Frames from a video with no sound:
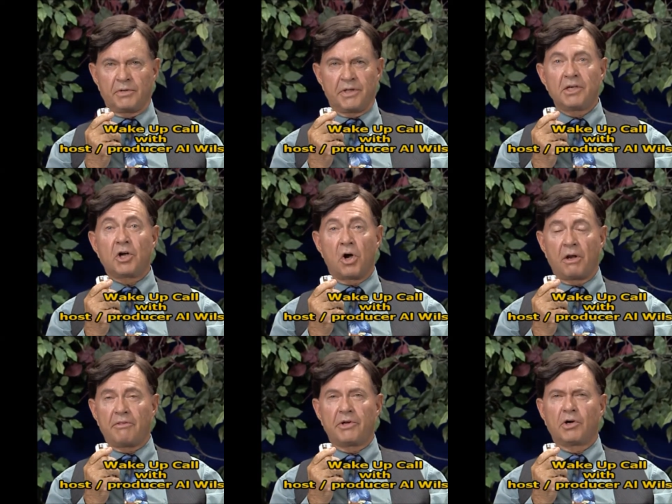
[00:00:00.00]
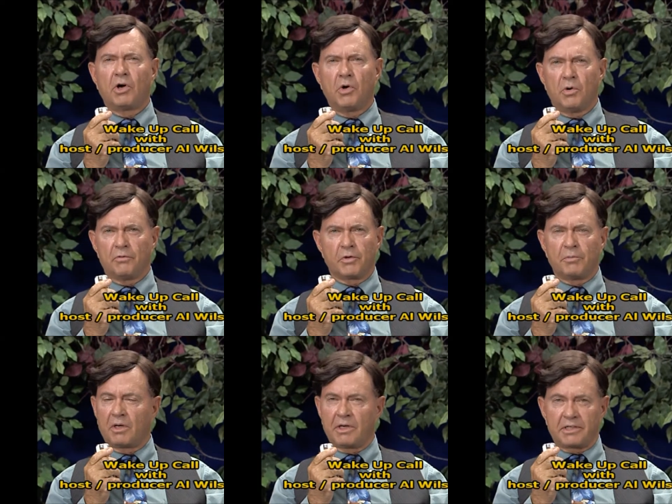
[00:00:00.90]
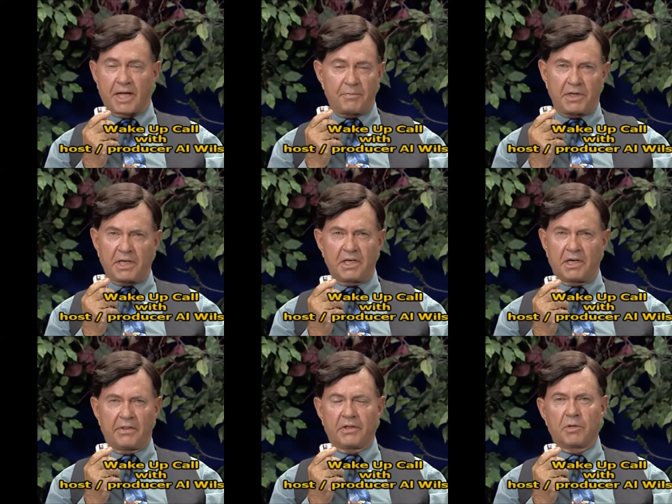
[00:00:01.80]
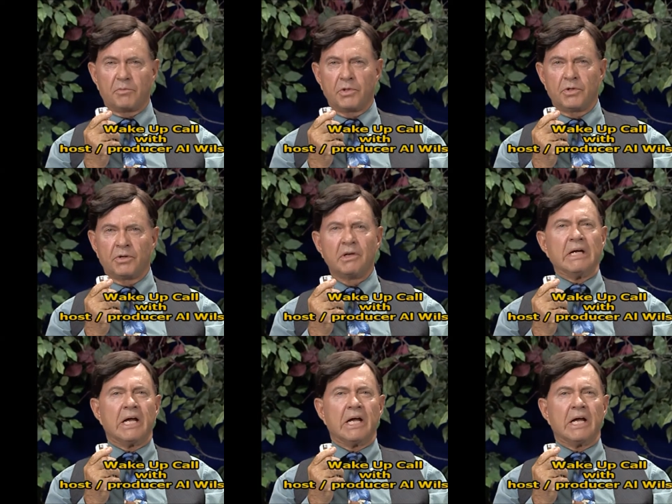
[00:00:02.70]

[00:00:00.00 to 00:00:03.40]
then call it their own for merely typing it into the computer,